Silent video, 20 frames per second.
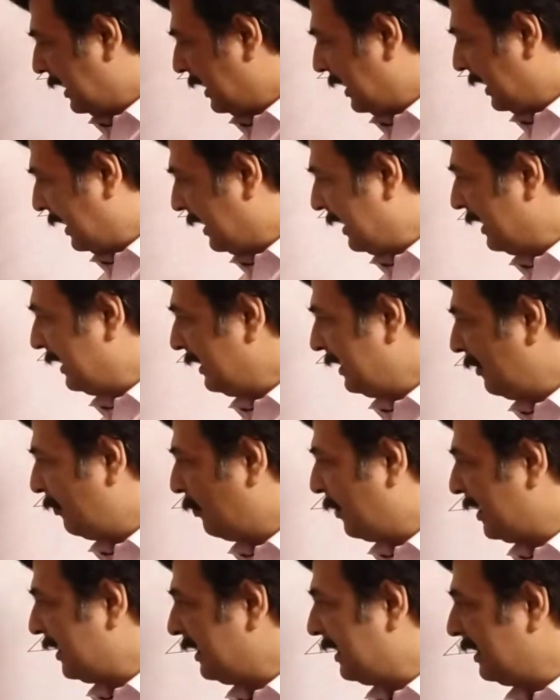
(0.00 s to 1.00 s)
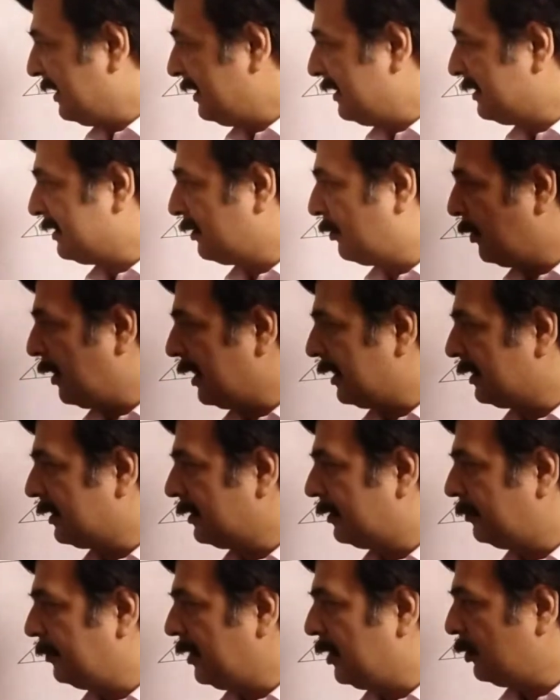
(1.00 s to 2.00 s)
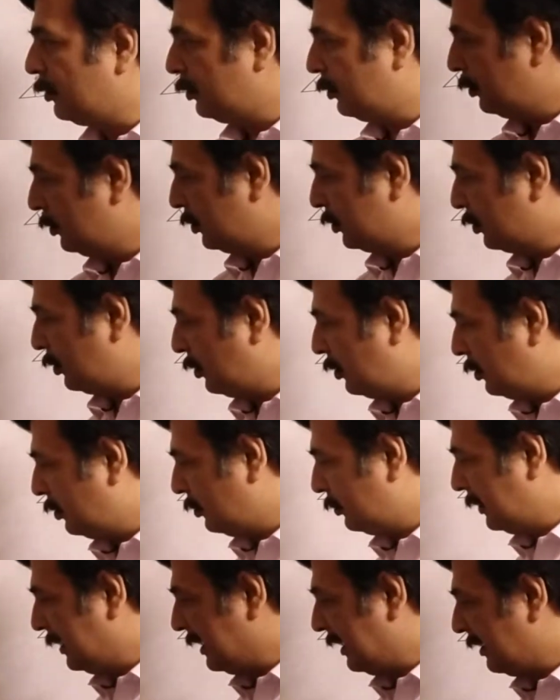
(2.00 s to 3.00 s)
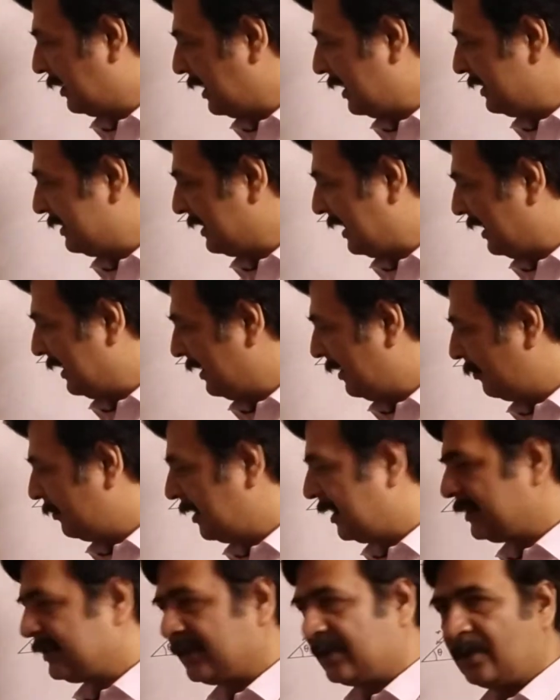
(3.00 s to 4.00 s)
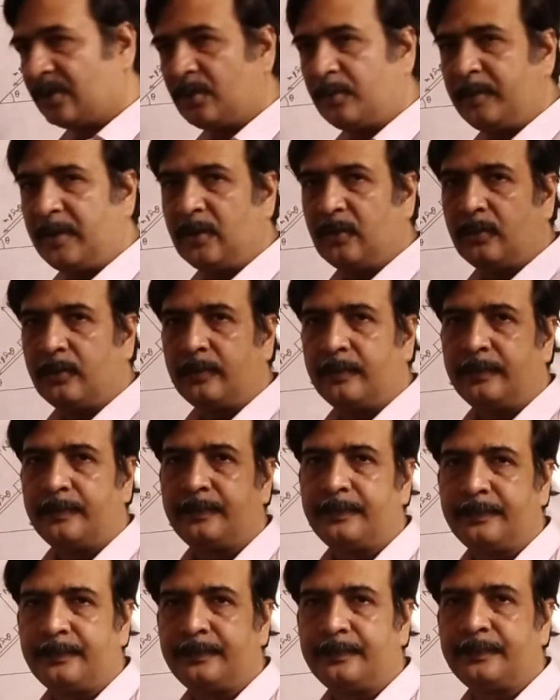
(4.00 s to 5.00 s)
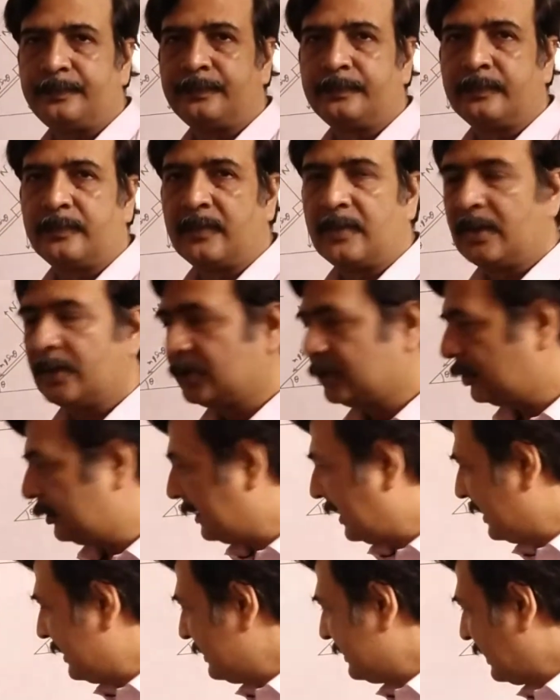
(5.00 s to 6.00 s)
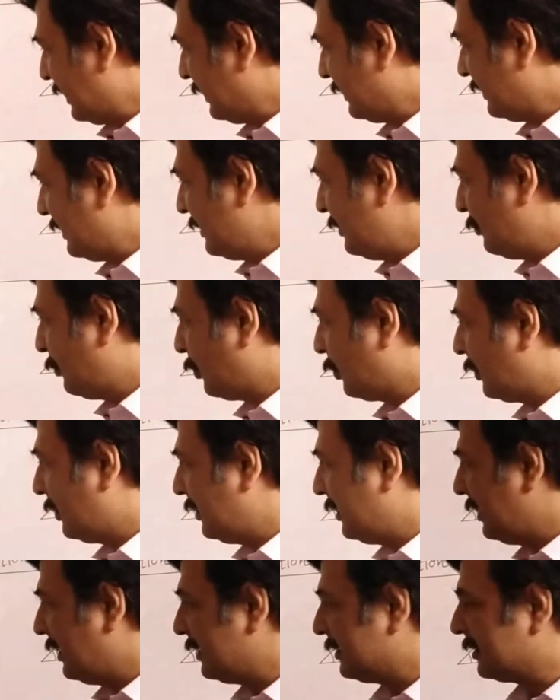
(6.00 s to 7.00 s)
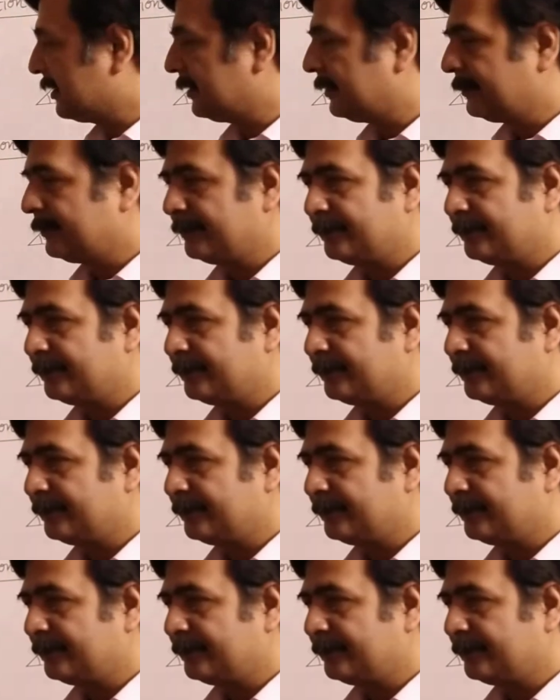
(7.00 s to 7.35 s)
Again, F by N is what? Mu. So we can write tan lambda is equal to mu. So that is another important relation.